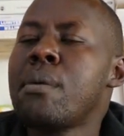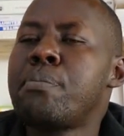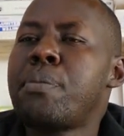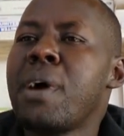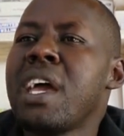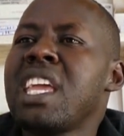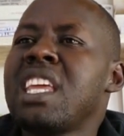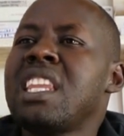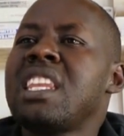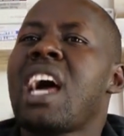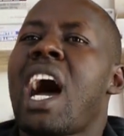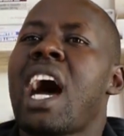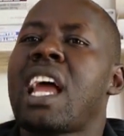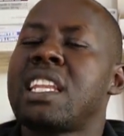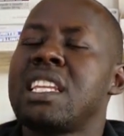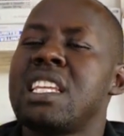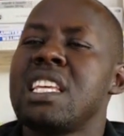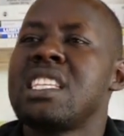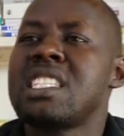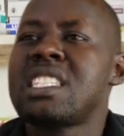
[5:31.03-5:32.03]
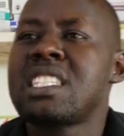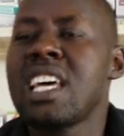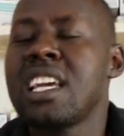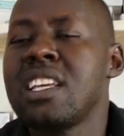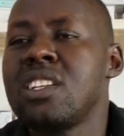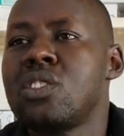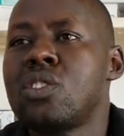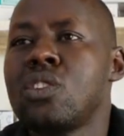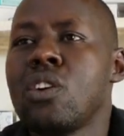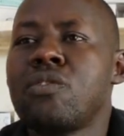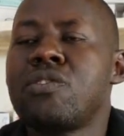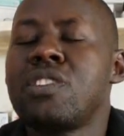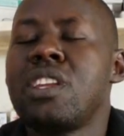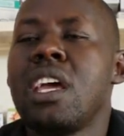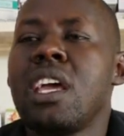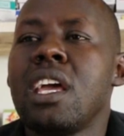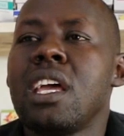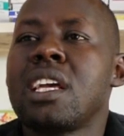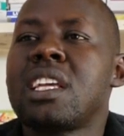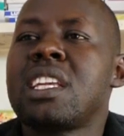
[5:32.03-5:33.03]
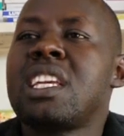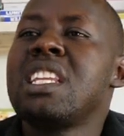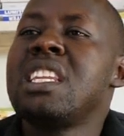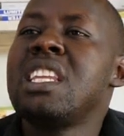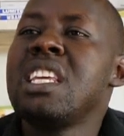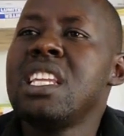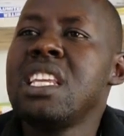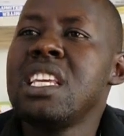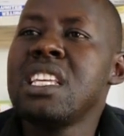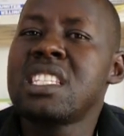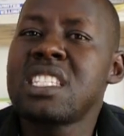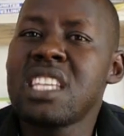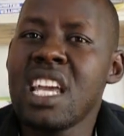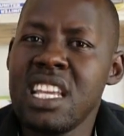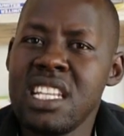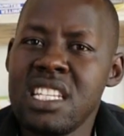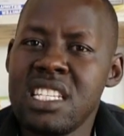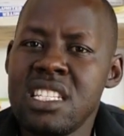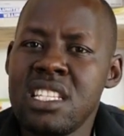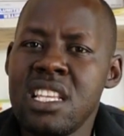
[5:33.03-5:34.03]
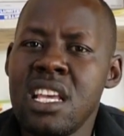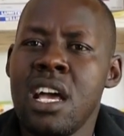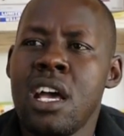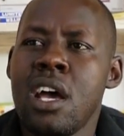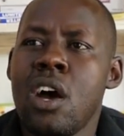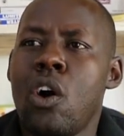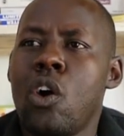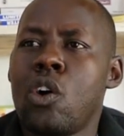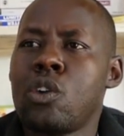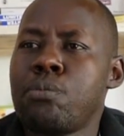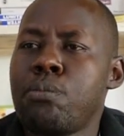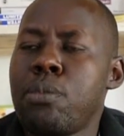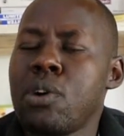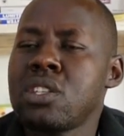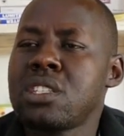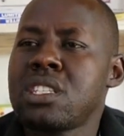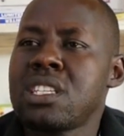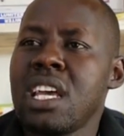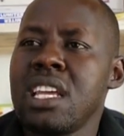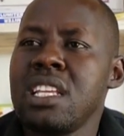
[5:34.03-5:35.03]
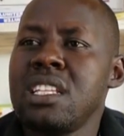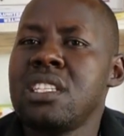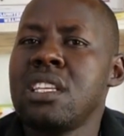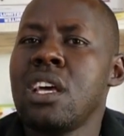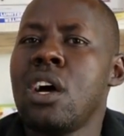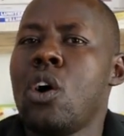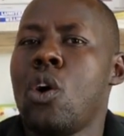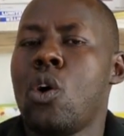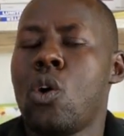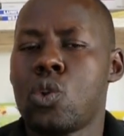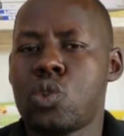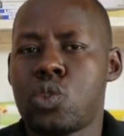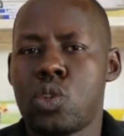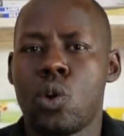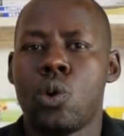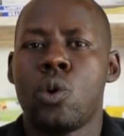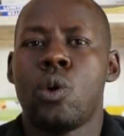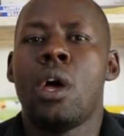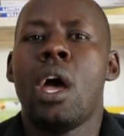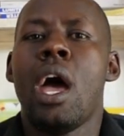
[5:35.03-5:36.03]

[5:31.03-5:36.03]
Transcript: pain at these sides of the kidney sides, on both sides also.